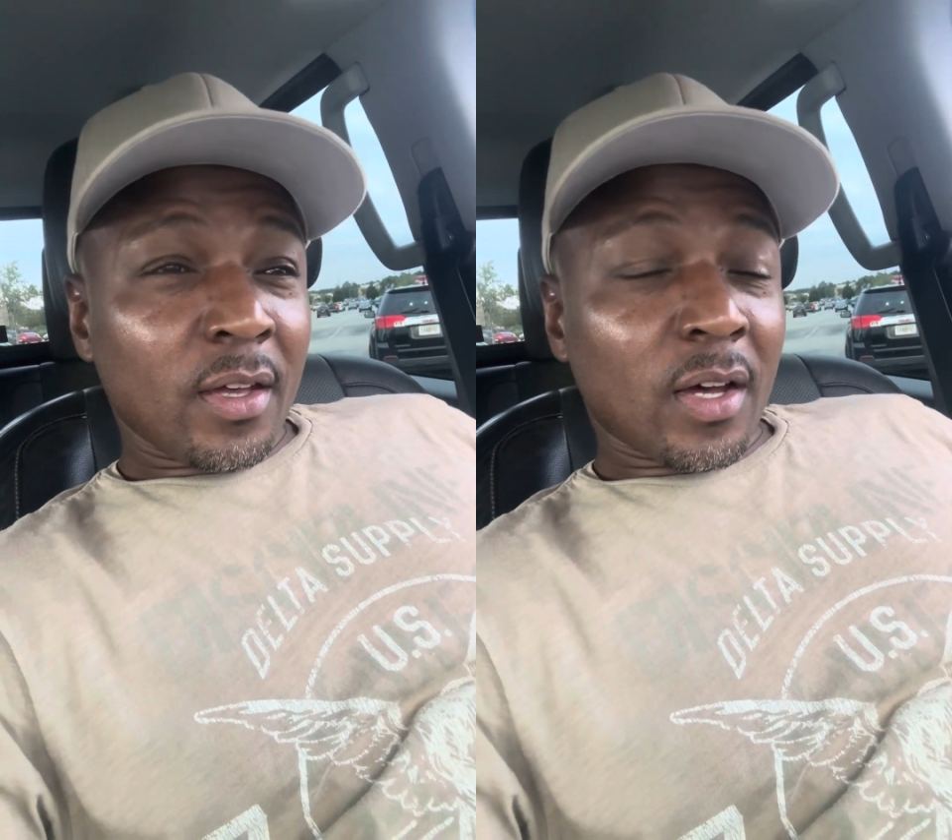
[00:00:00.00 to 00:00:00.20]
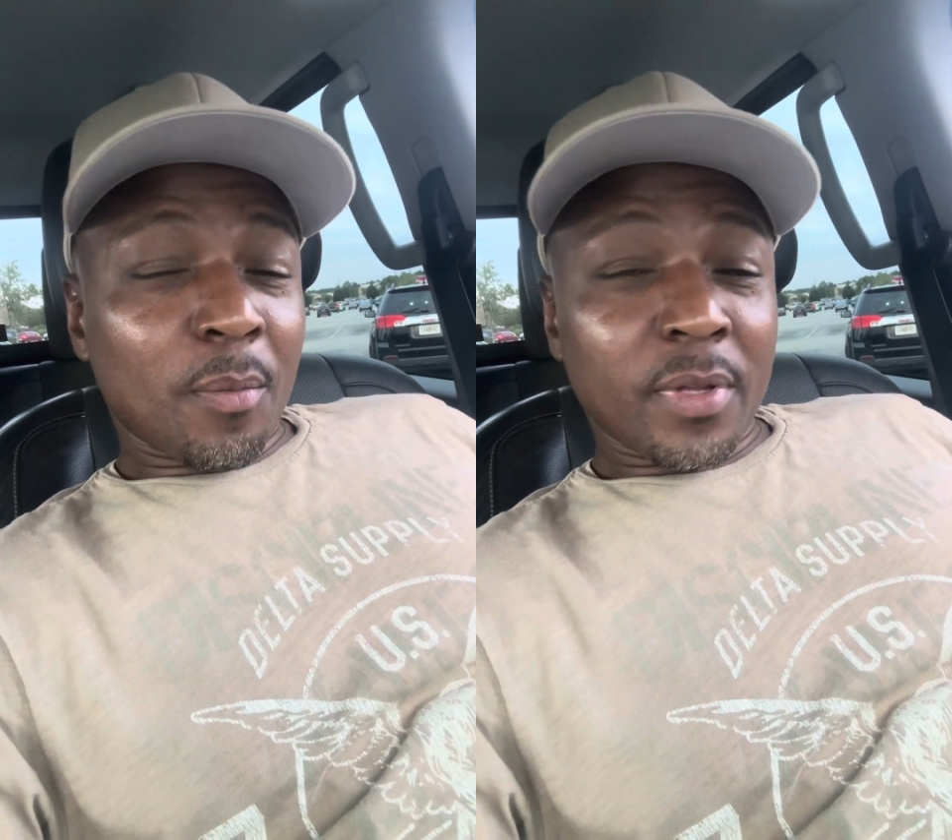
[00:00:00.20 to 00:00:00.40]

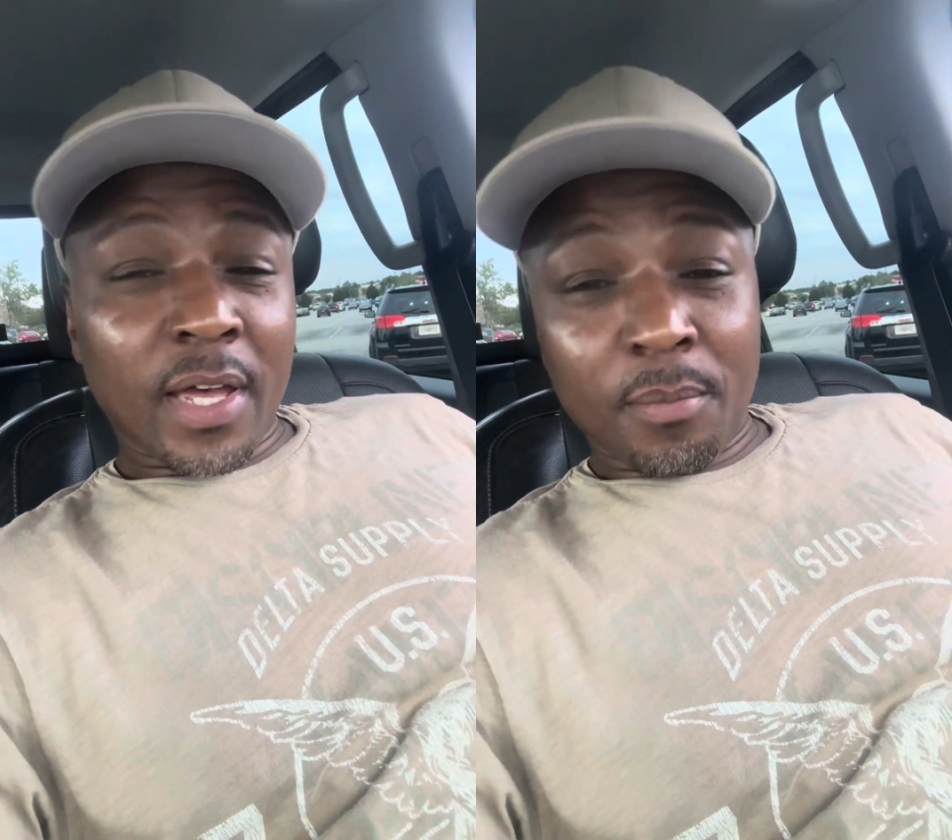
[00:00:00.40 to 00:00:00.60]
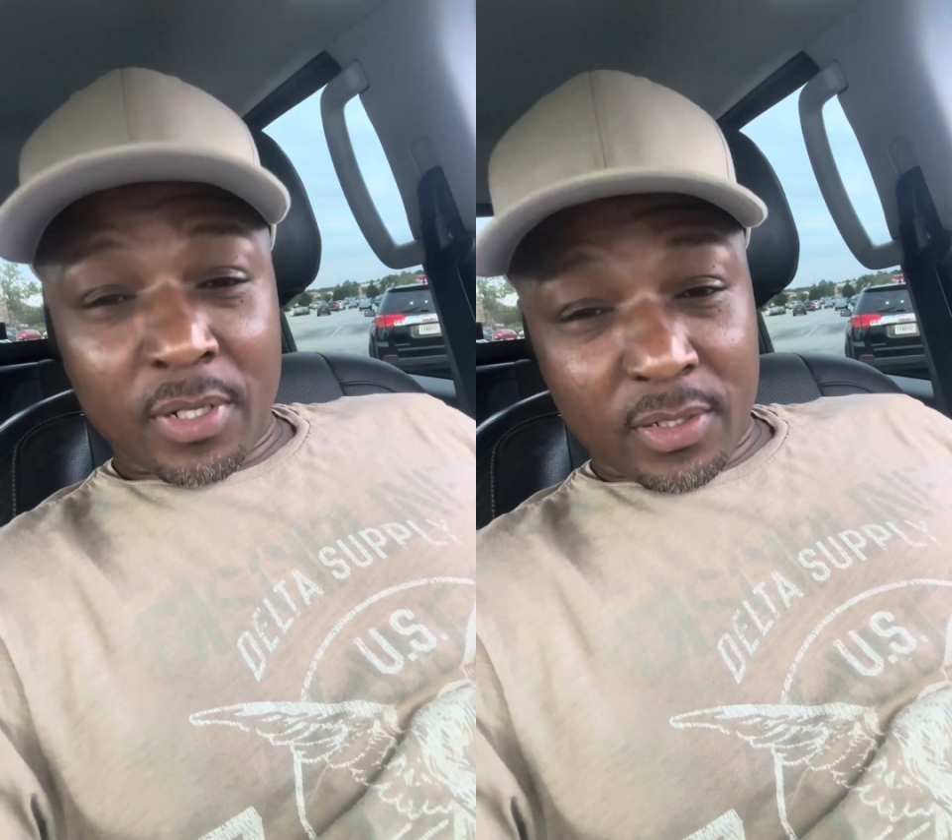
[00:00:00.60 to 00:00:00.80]
I'm
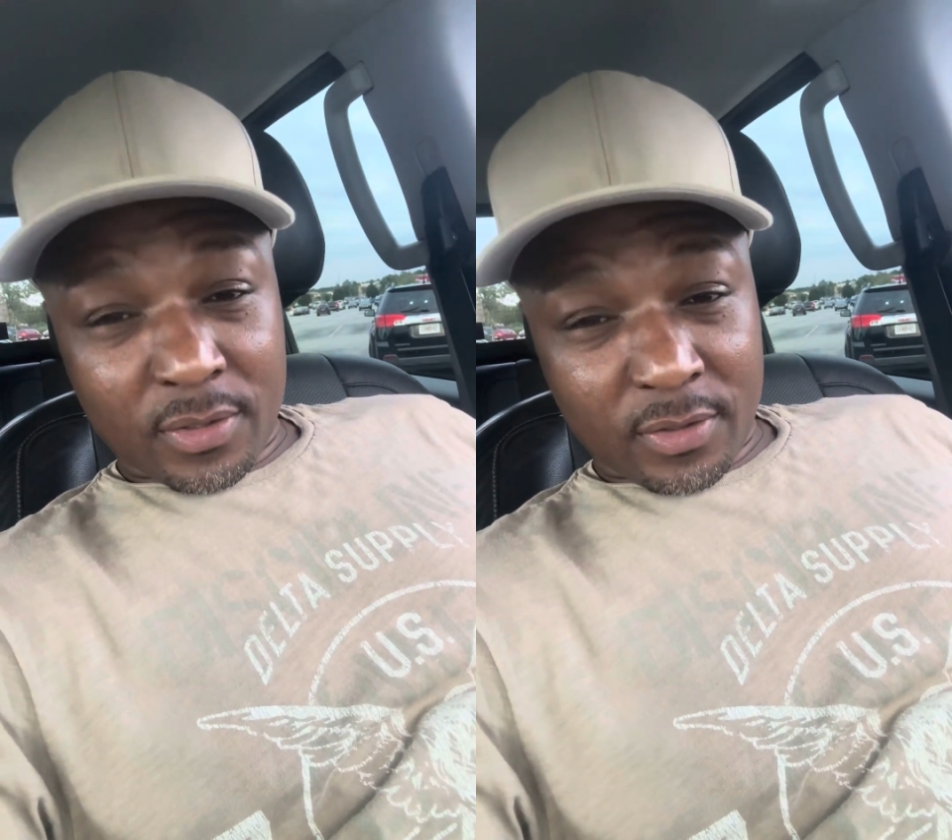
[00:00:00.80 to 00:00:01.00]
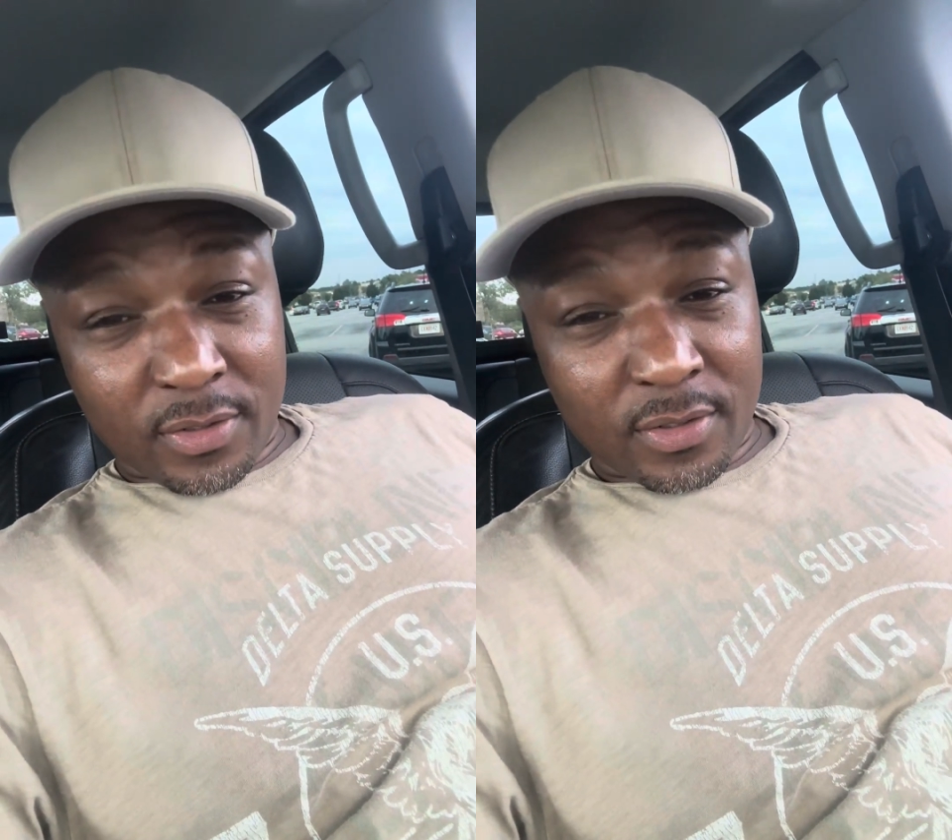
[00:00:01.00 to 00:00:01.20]
gambling.
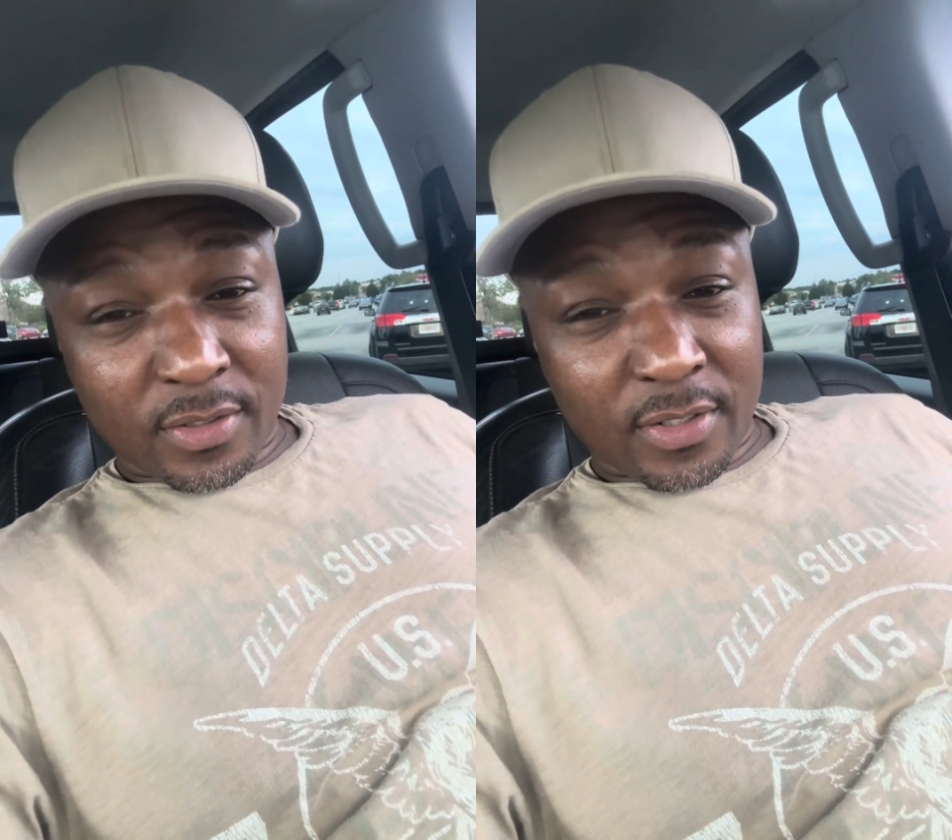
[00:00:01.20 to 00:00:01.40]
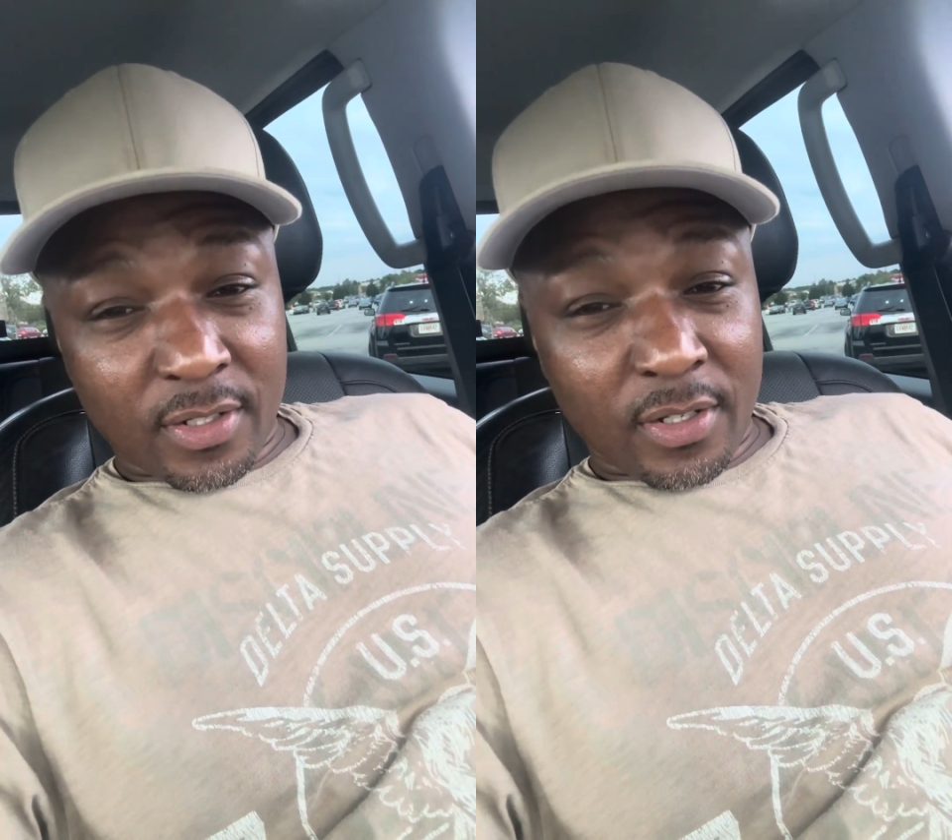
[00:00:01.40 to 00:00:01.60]

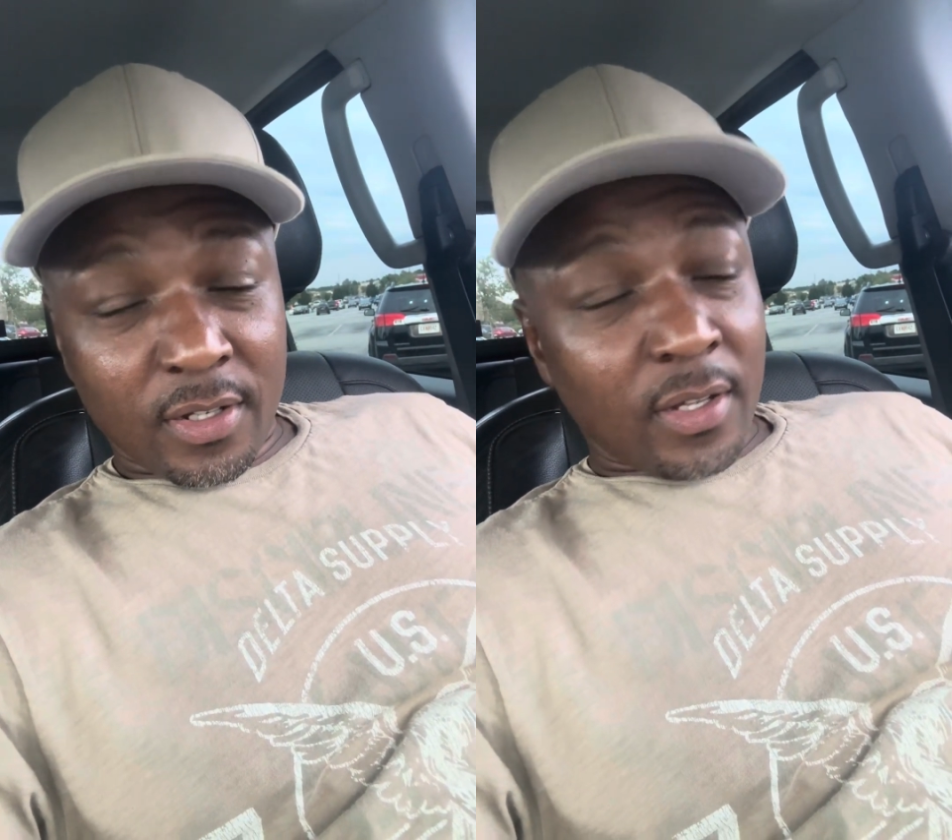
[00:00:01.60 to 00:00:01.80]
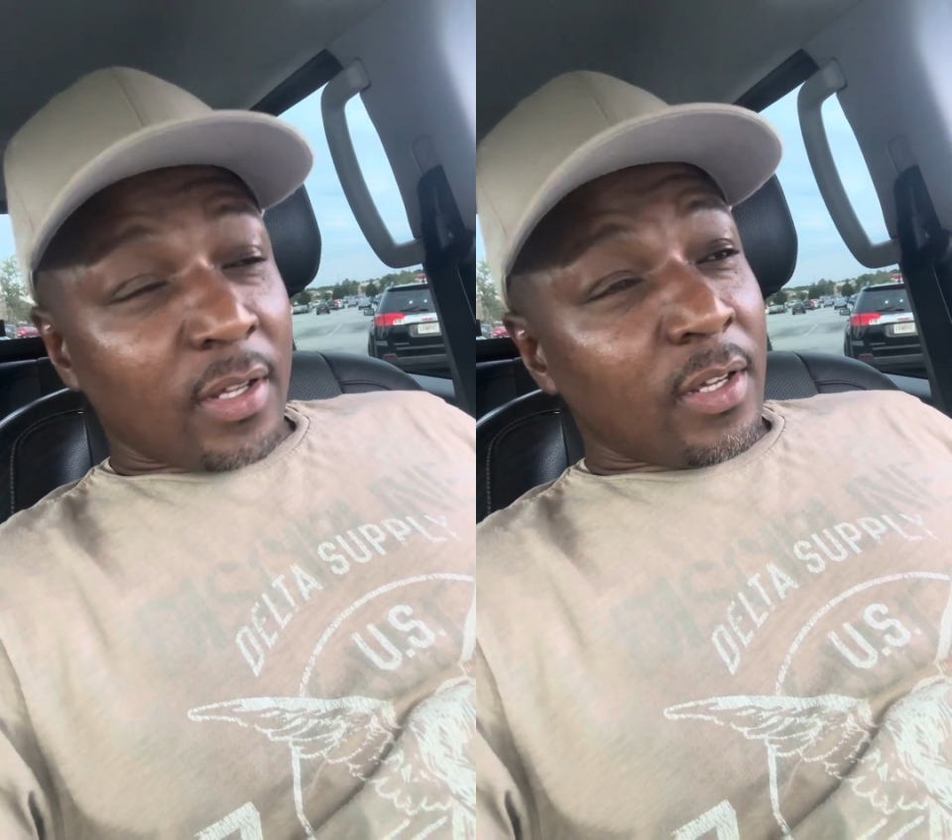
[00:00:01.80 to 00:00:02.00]

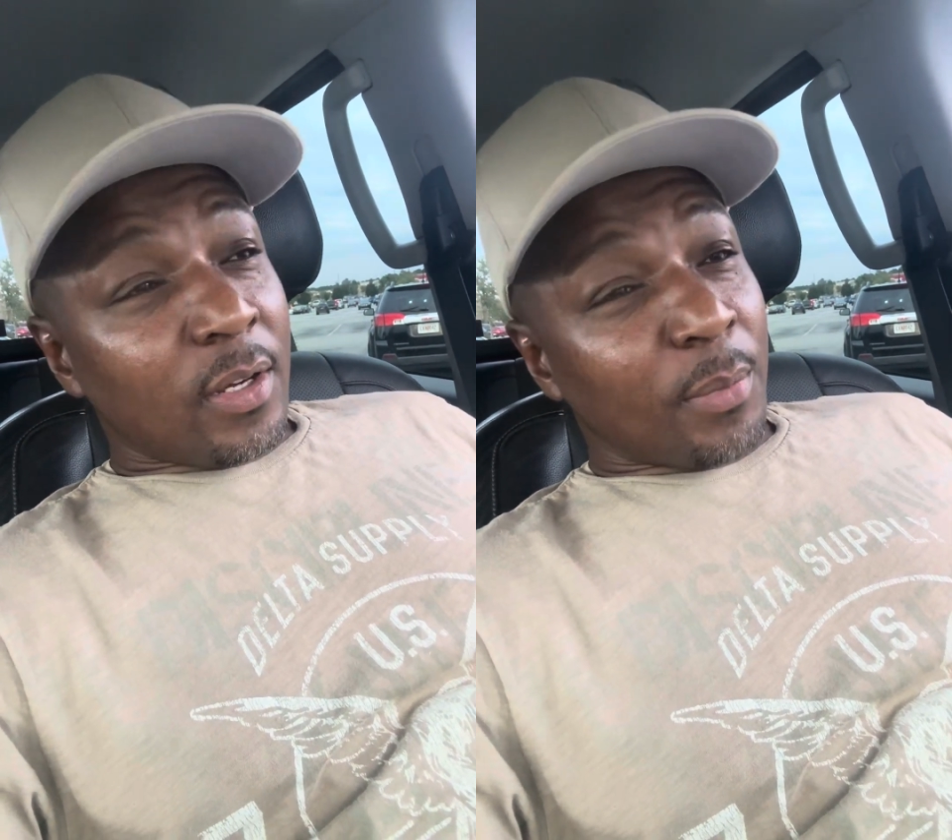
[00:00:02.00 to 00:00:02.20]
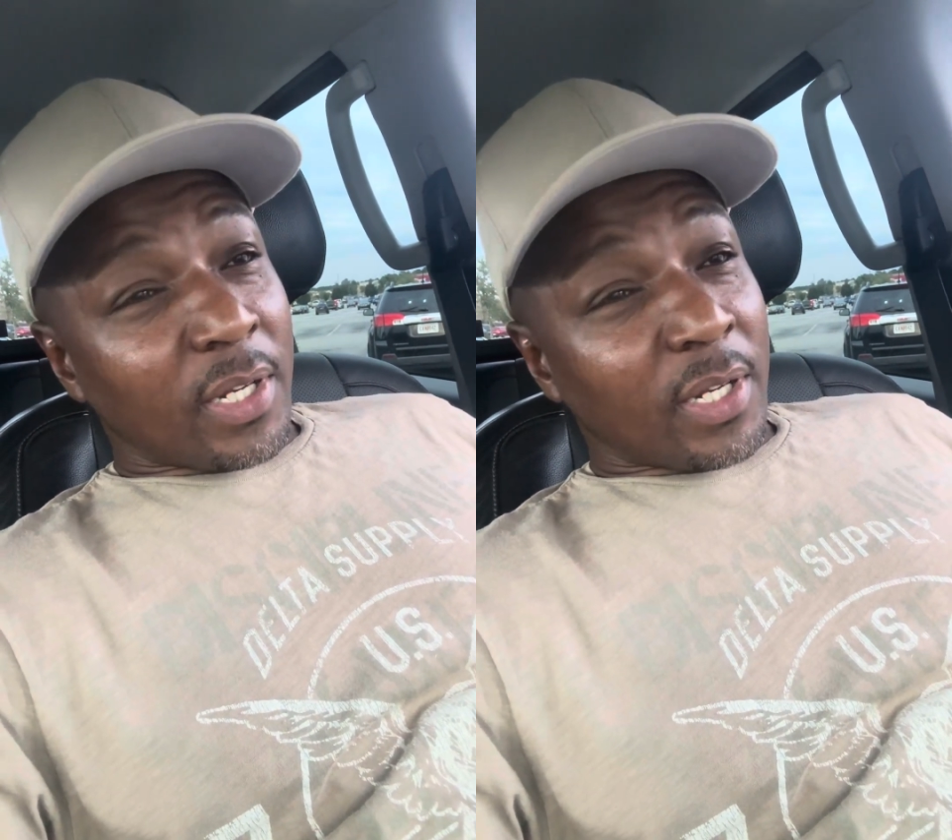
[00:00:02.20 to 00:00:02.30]
I'm